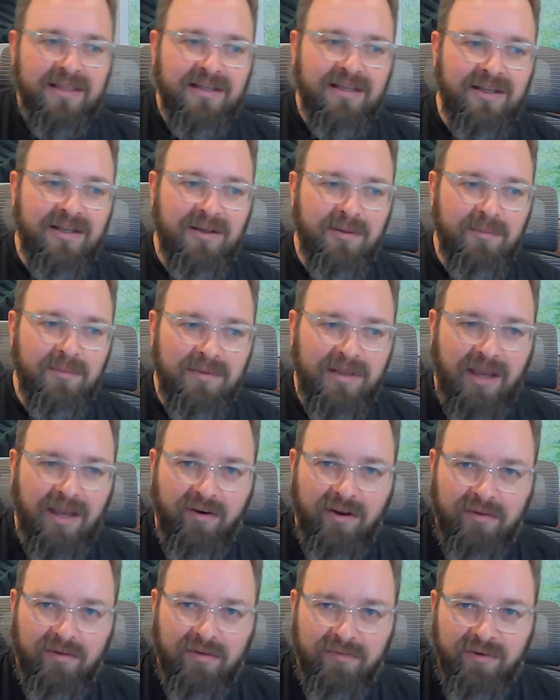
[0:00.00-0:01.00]
Um,
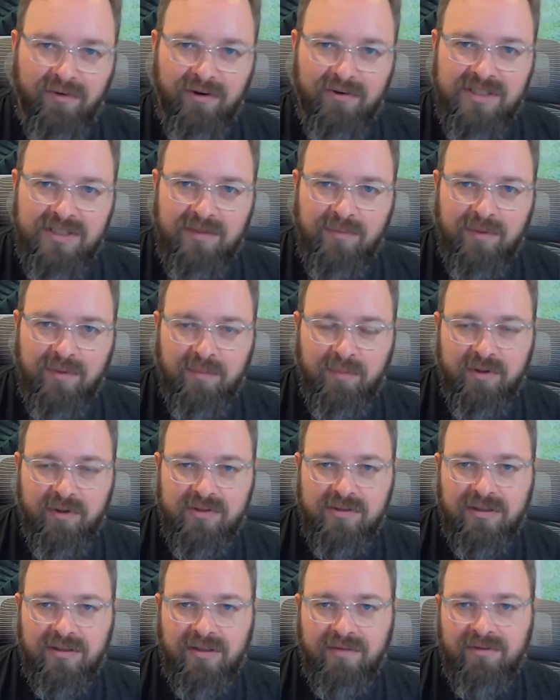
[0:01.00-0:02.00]
caring for your team on a
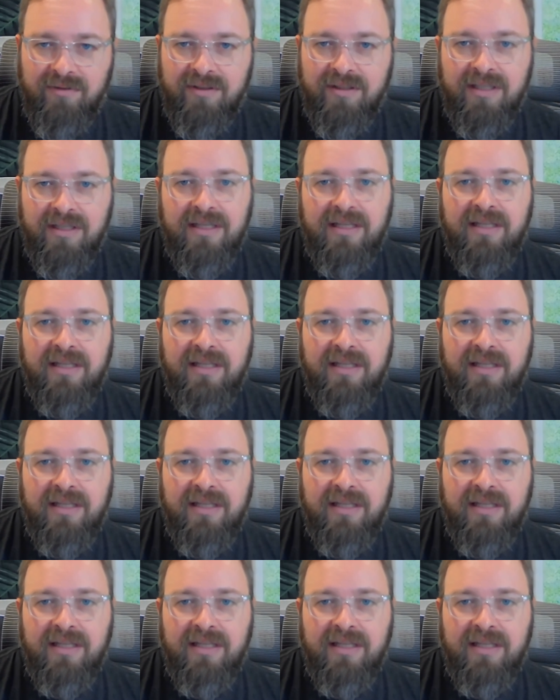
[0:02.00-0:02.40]
personal level,